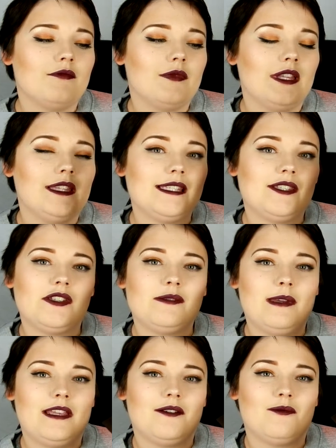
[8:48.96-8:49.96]
And this just
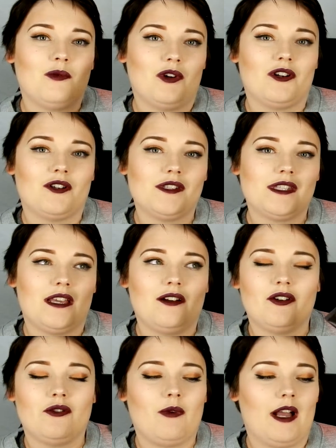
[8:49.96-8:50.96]
made it worse. I
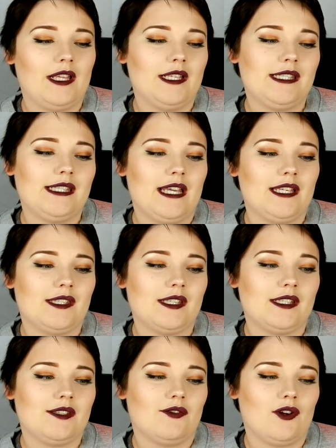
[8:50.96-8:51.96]
don't know why it says
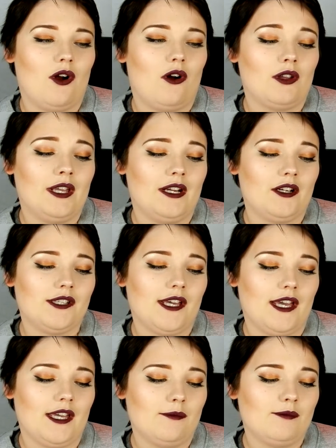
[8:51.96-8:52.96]
it's for all hair
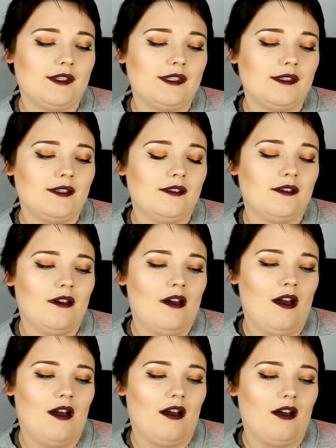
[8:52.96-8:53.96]
types,
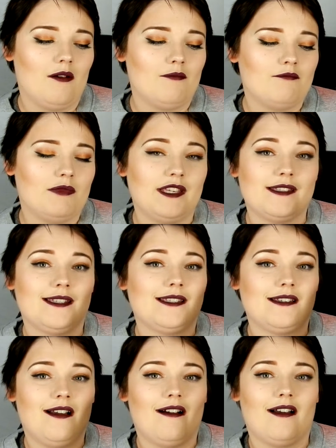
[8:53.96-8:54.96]
because
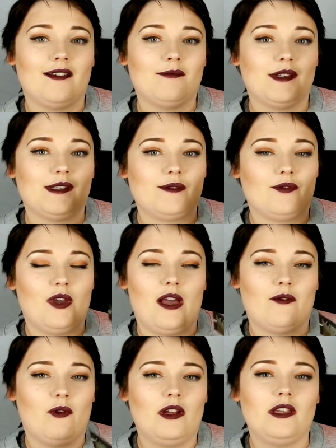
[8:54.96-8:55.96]
it's not. Because if you
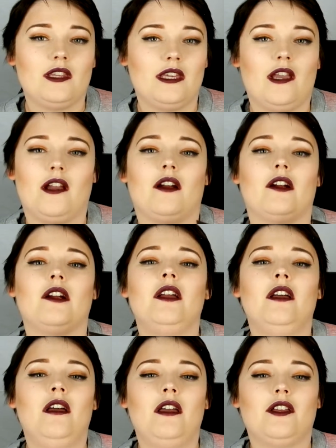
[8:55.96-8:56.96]
have oily hair,
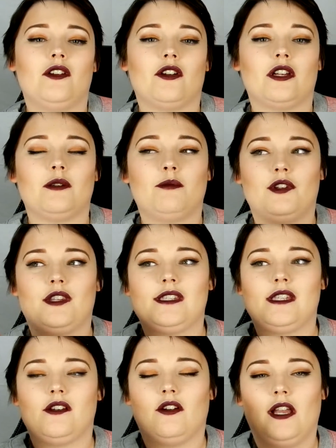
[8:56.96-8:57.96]
you're going to put this
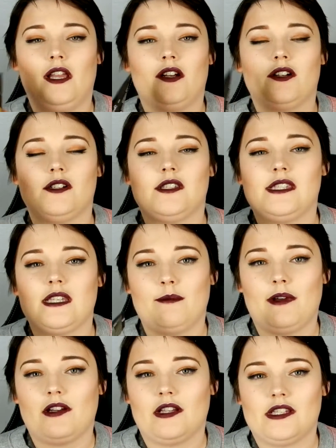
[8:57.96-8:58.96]
in your hair and step
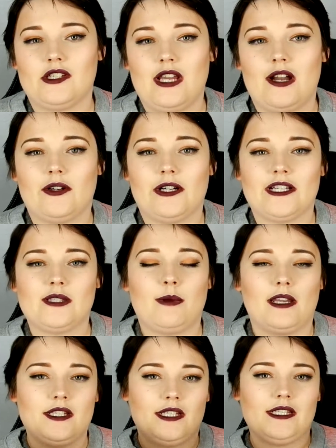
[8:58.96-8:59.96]
out of the shower
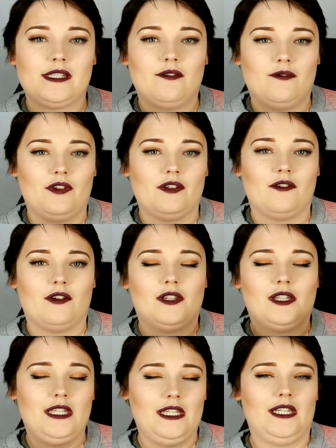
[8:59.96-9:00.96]
expecting to feel
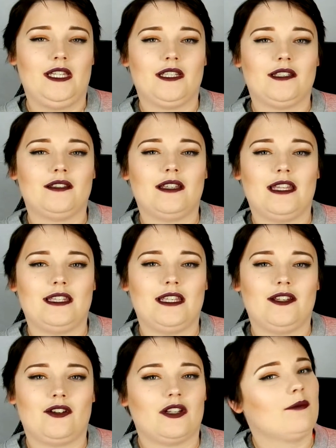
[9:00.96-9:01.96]
clean, and
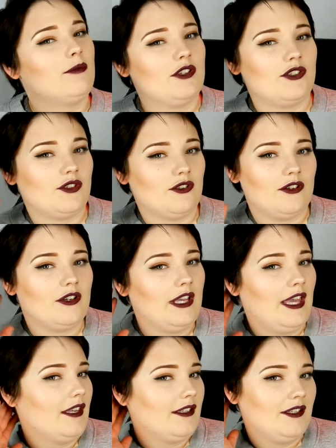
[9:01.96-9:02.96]
then you're going to put your
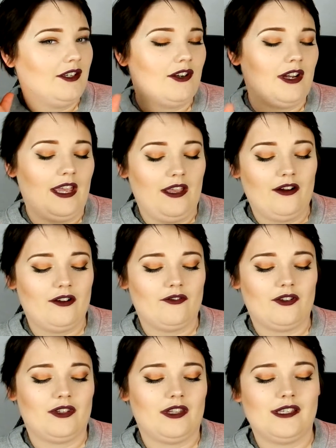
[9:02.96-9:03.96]
hand in your hair and
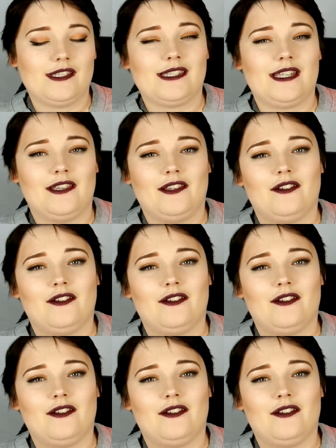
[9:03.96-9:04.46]
realize that